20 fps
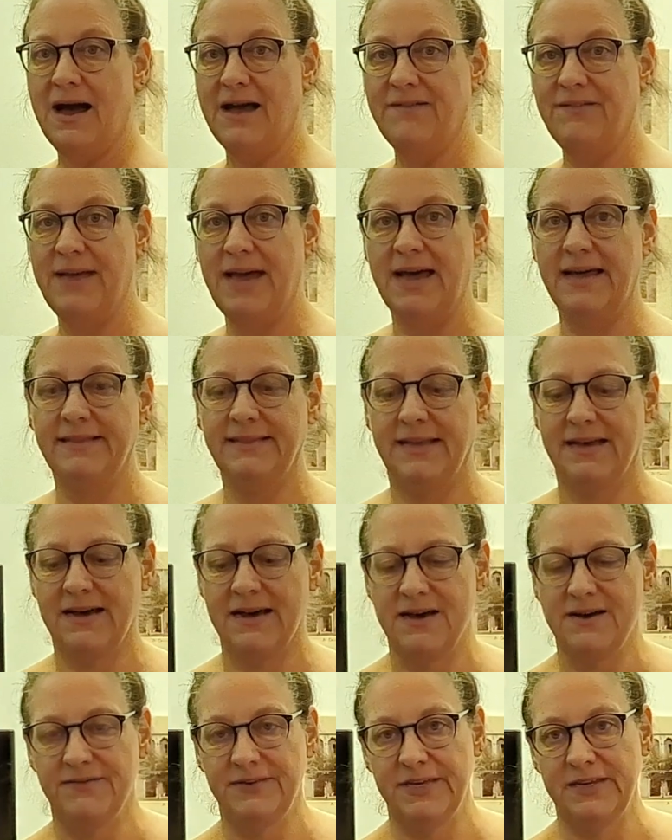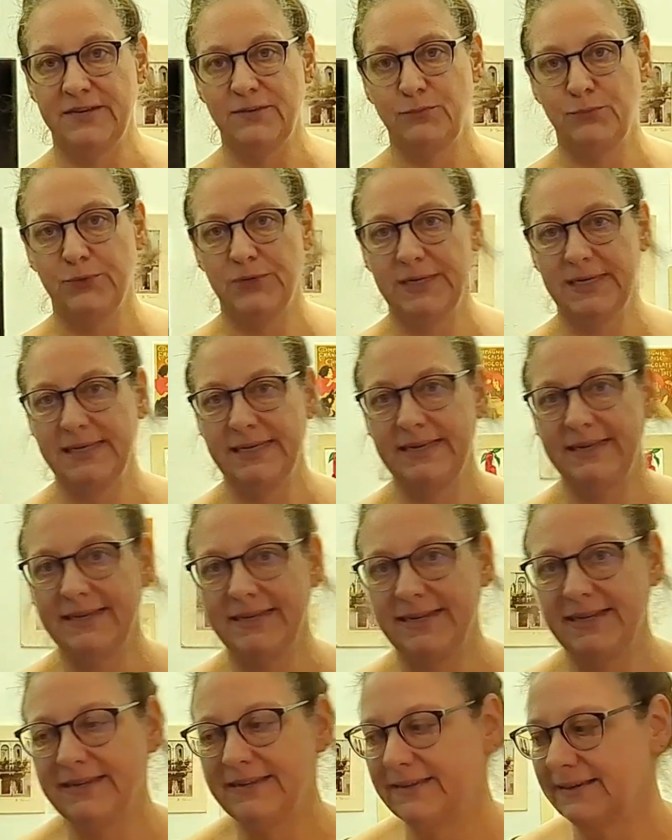I've had the oven
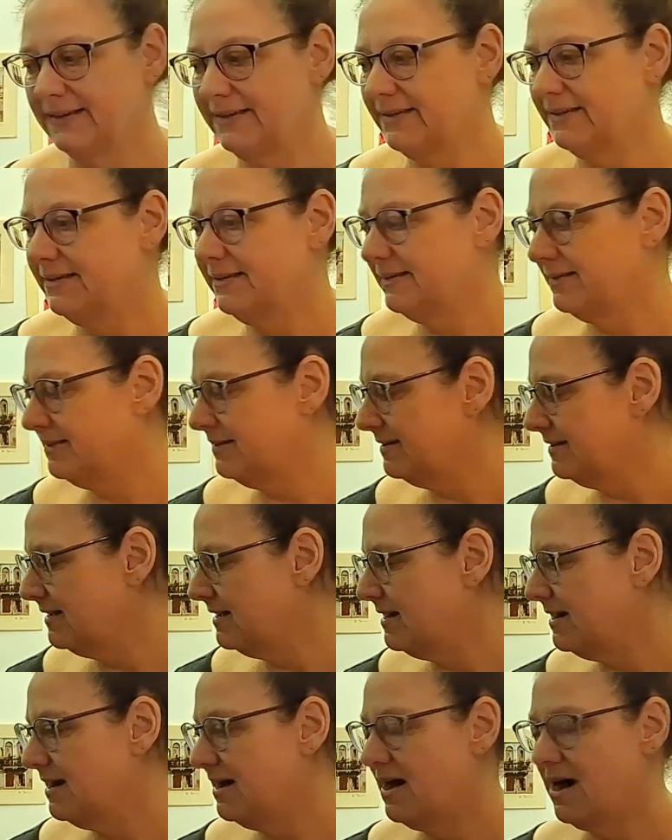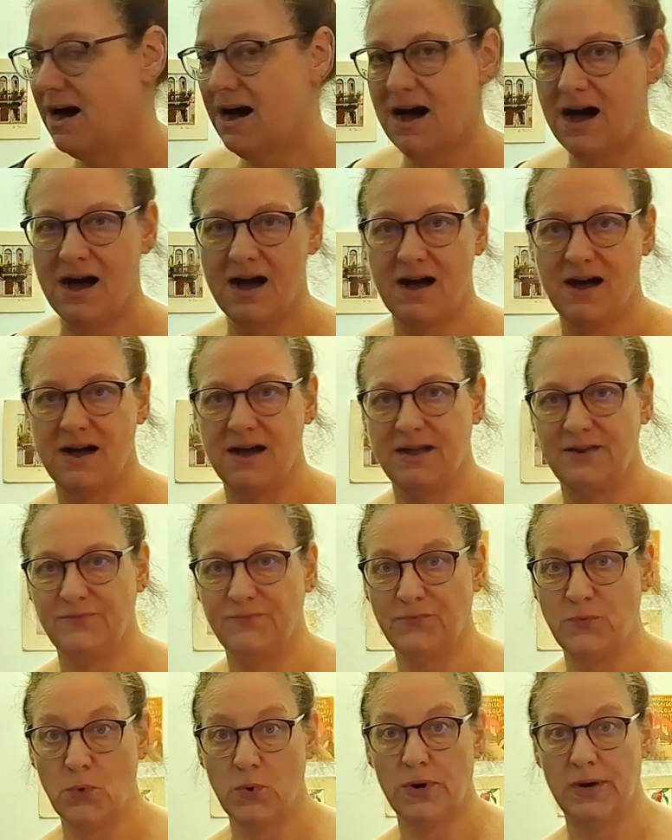preheating on
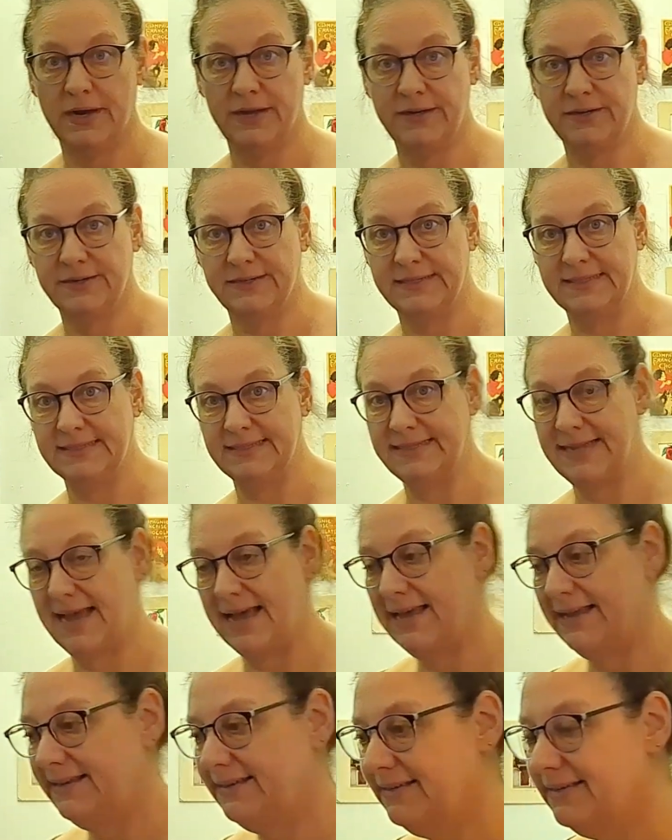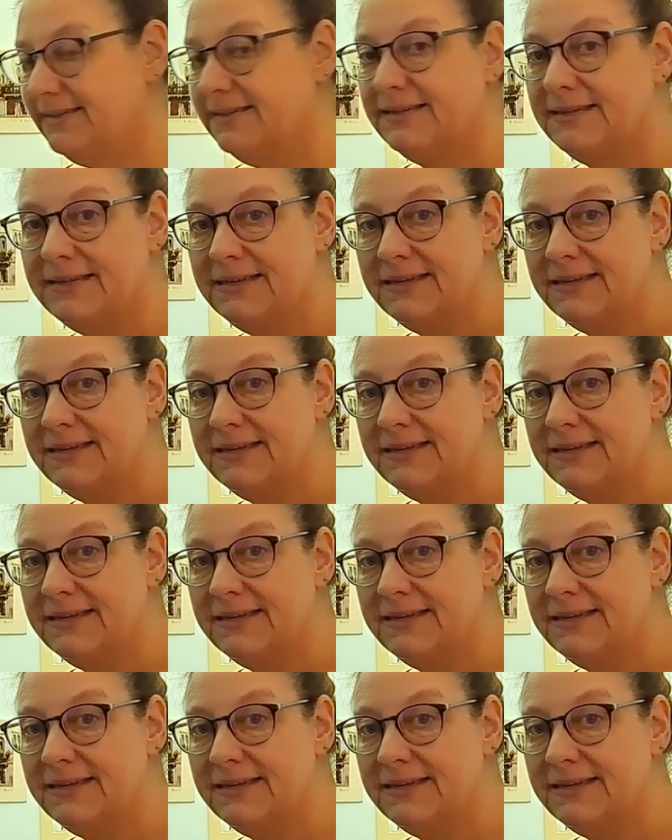410